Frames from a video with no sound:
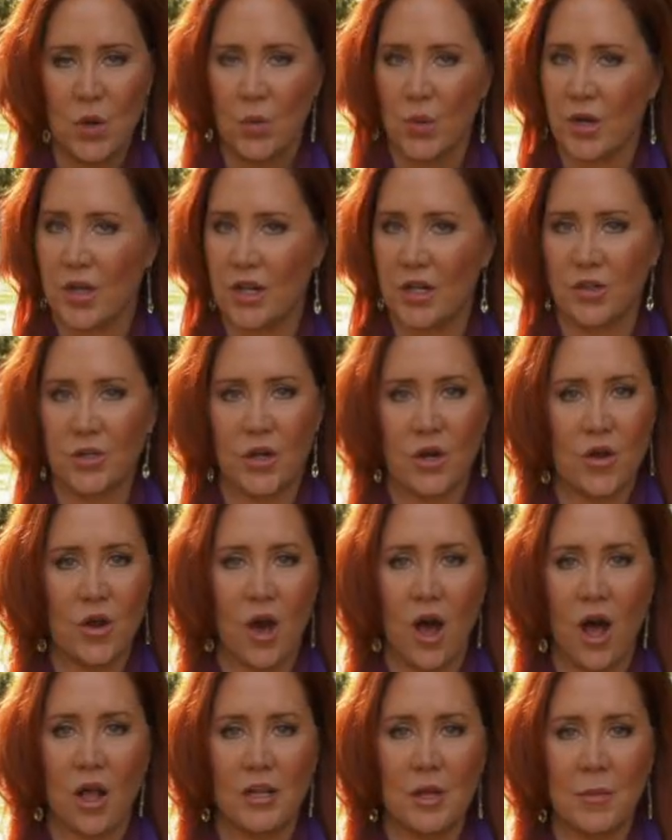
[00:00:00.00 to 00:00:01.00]
We're going to learn
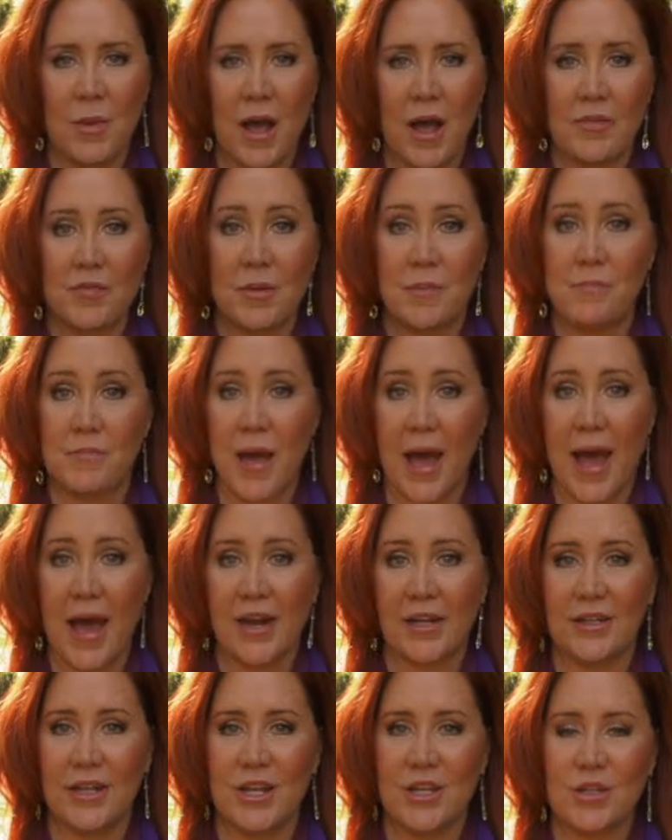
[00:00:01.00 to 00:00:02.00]
all about the
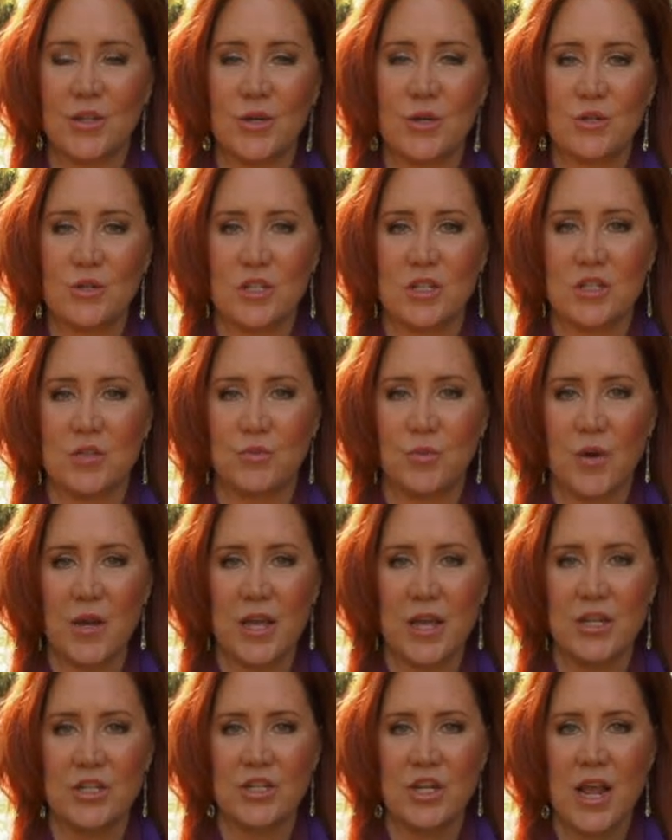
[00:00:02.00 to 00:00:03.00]
battle at Cooch's
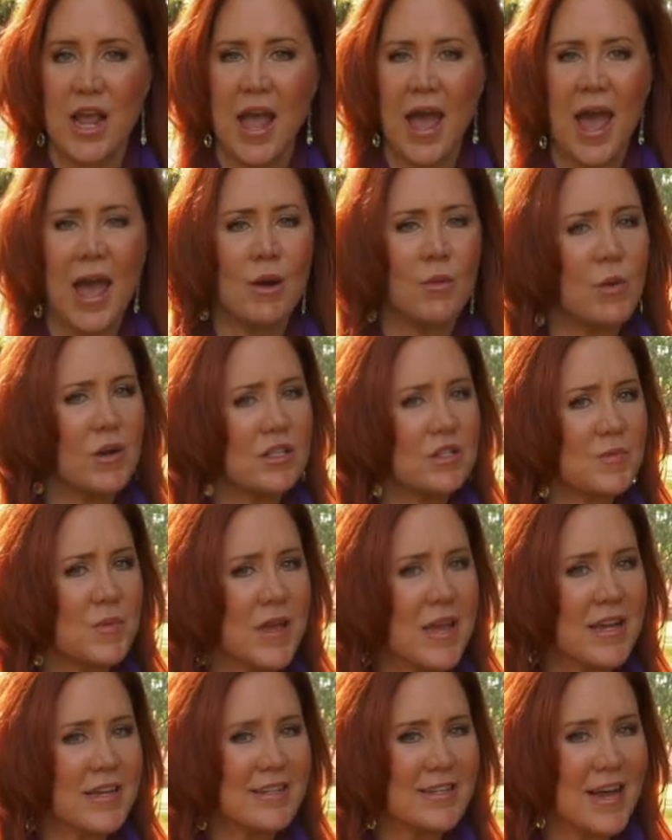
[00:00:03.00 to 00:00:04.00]
Bridge and what's
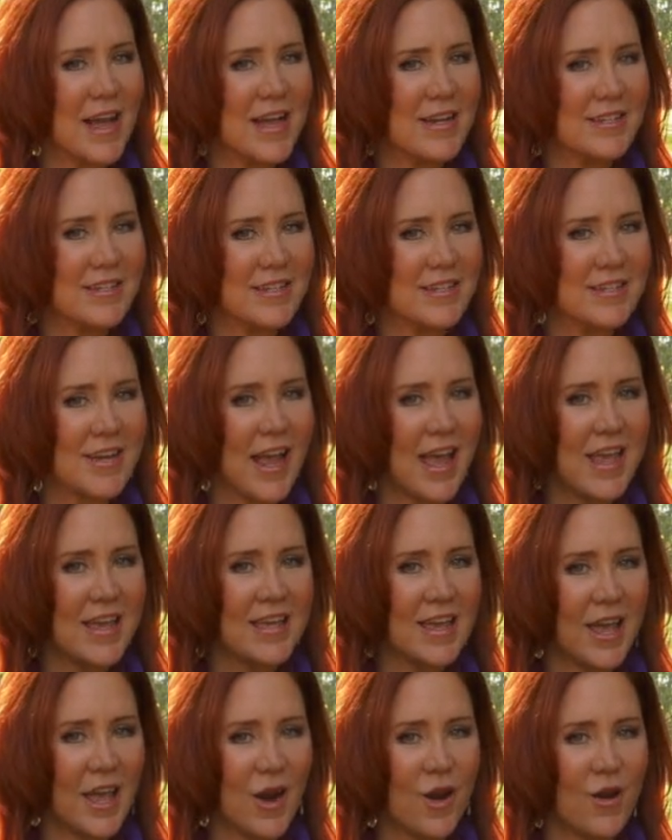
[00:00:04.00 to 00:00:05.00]
being done to take
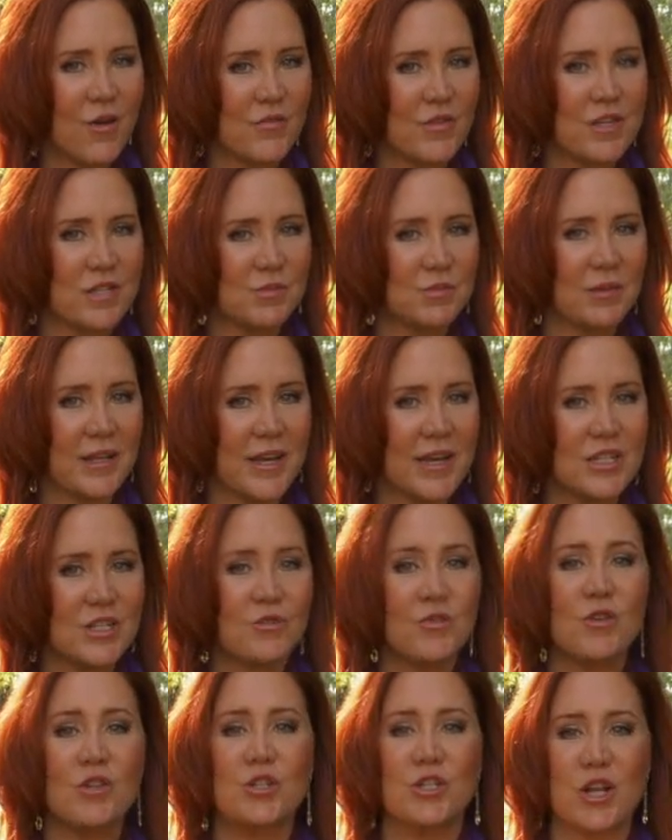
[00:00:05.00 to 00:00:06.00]
care of this
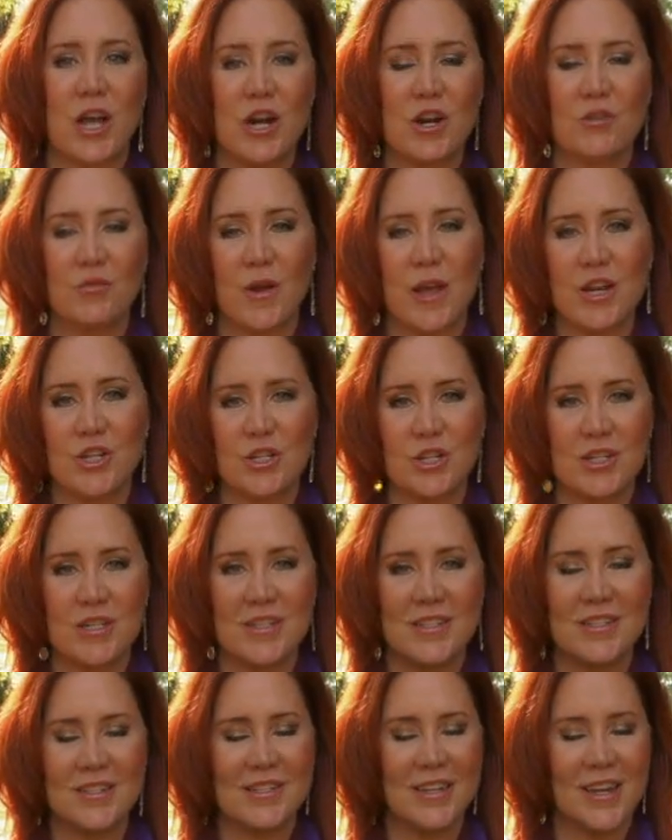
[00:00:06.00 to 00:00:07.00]
place for
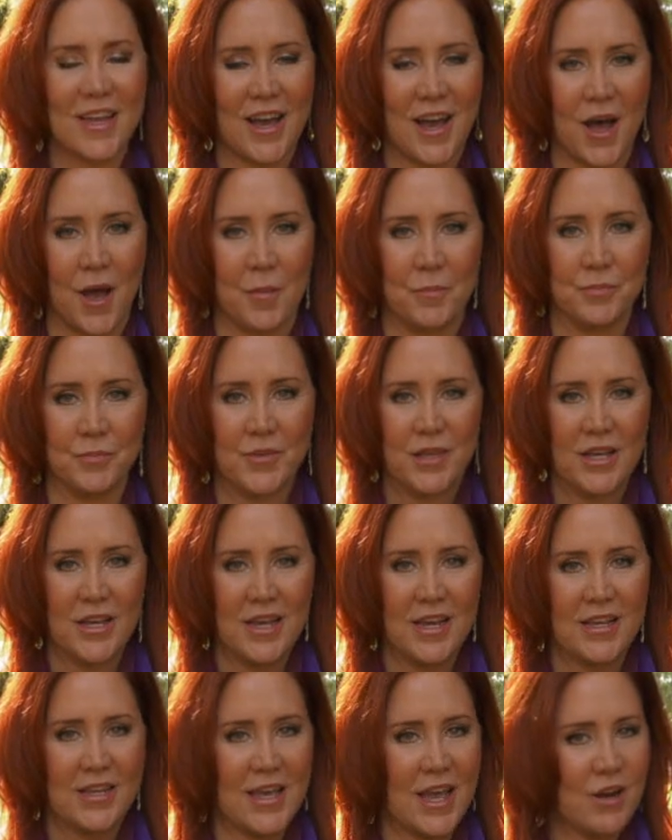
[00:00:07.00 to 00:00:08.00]
generations to come.
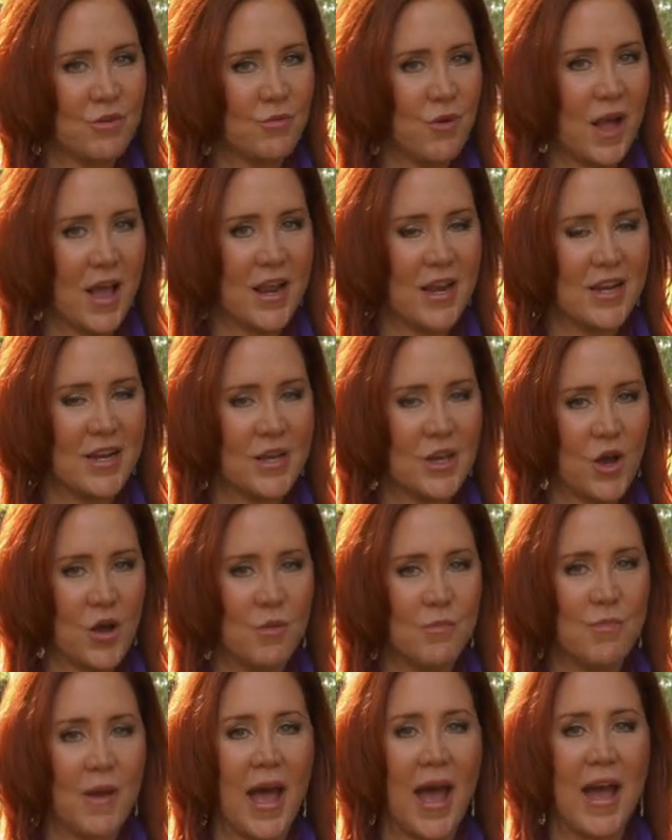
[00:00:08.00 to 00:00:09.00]
Get ready to
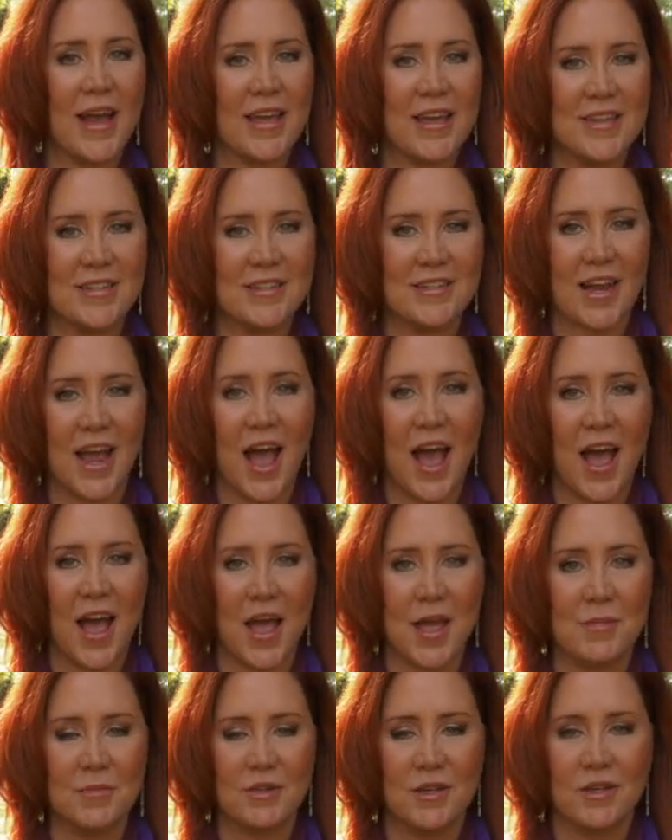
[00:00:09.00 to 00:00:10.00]
go back in
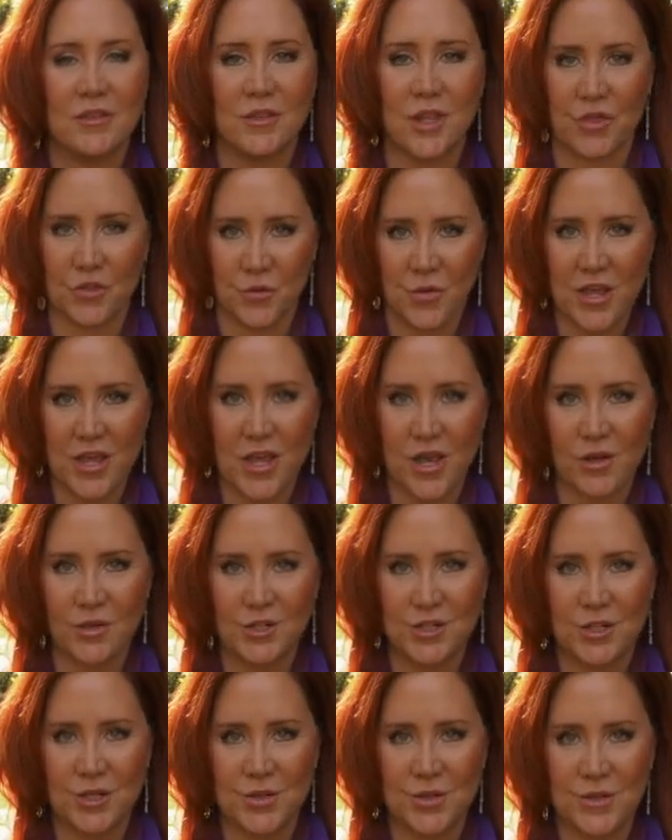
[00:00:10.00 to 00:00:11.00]
time. The three oh
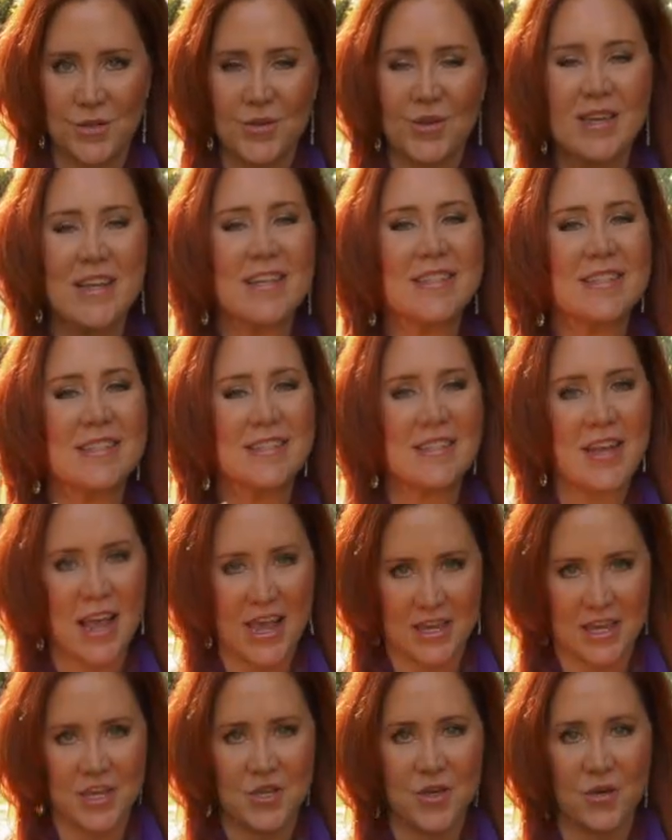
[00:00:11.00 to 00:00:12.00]
two is
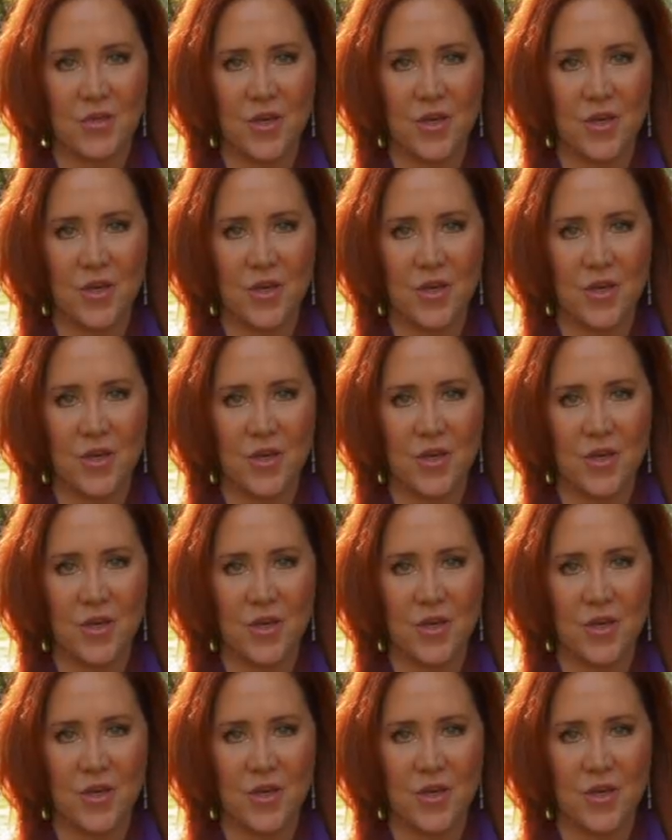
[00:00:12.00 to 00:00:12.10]
taking you